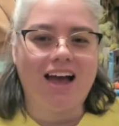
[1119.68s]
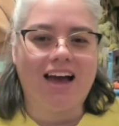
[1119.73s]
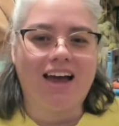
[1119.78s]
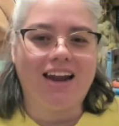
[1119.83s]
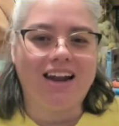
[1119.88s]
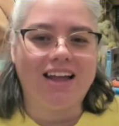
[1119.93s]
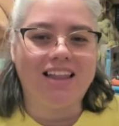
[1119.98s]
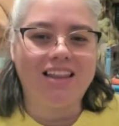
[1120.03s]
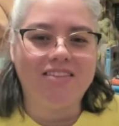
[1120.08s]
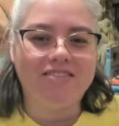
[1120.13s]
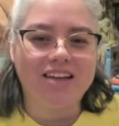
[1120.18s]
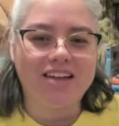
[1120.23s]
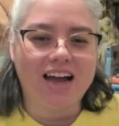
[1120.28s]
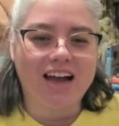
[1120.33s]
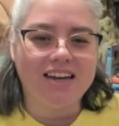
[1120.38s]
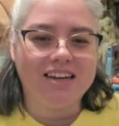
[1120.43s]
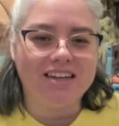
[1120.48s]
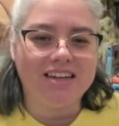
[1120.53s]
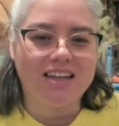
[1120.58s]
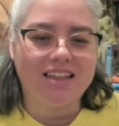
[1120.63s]
And I love the
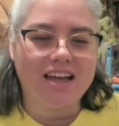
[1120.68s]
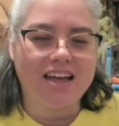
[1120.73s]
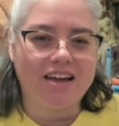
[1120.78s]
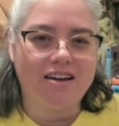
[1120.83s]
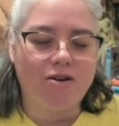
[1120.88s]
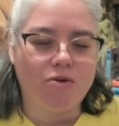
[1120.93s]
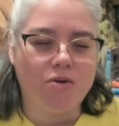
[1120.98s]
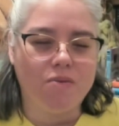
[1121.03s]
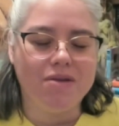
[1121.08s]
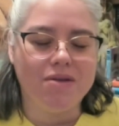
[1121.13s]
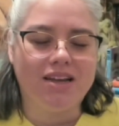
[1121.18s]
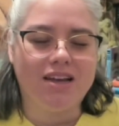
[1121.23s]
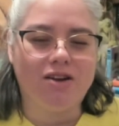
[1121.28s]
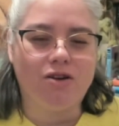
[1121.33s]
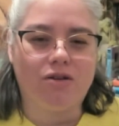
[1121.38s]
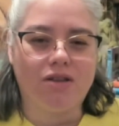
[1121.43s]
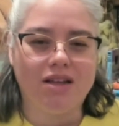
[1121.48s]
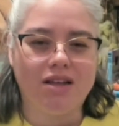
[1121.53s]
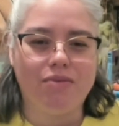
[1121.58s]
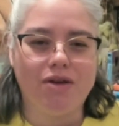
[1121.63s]
idea that a woman can
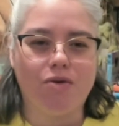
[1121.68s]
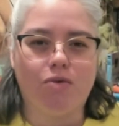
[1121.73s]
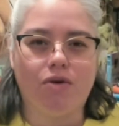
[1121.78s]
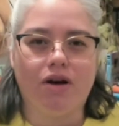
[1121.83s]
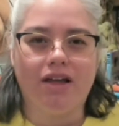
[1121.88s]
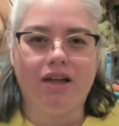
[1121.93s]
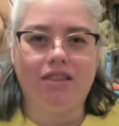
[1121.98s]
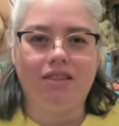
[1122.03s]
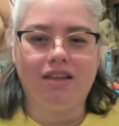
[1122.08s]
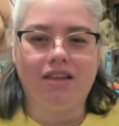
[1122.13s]
only be one.